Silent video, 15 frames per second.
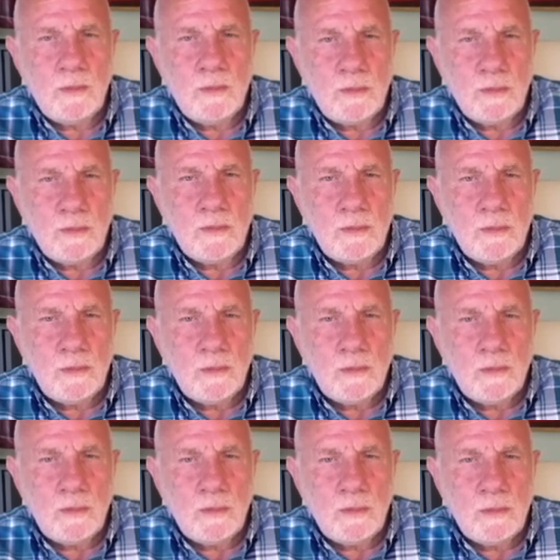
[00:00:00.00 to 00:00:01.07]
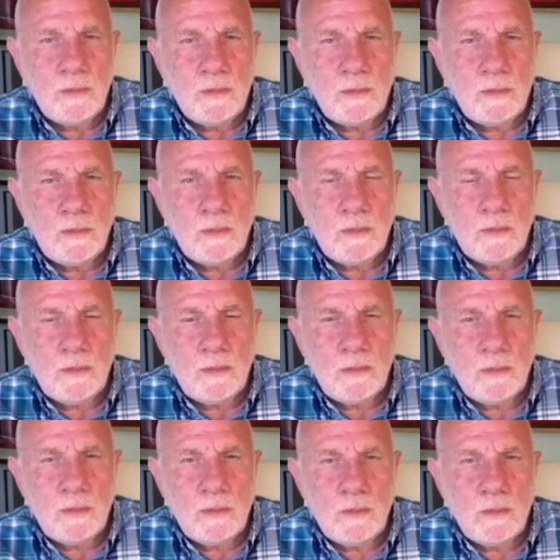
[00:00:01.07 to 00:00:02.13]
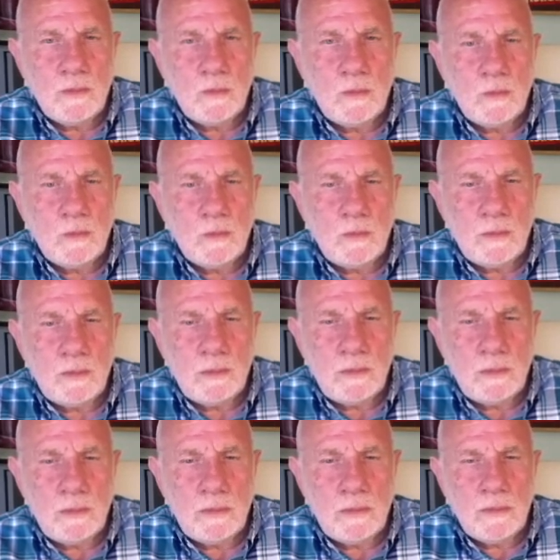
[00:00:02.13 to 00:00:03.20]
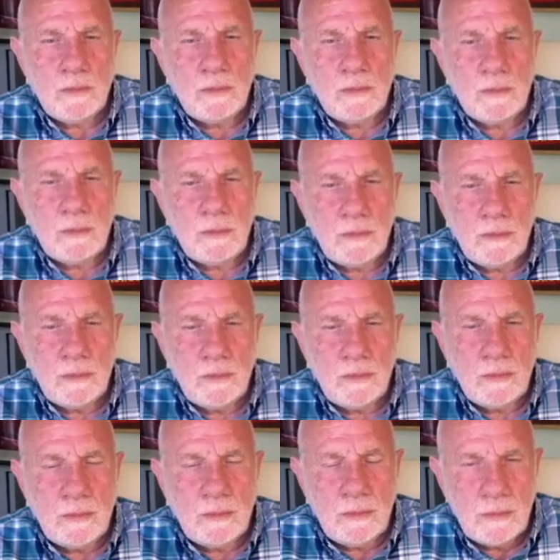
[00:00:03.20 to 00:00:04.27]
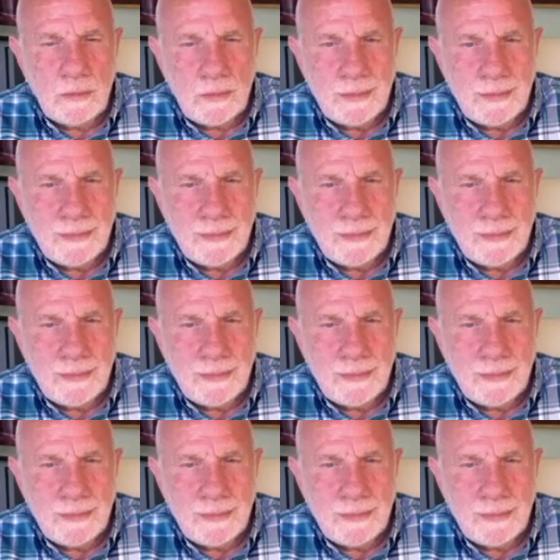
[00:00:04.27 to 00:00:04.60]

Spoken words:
This person isn't speaking.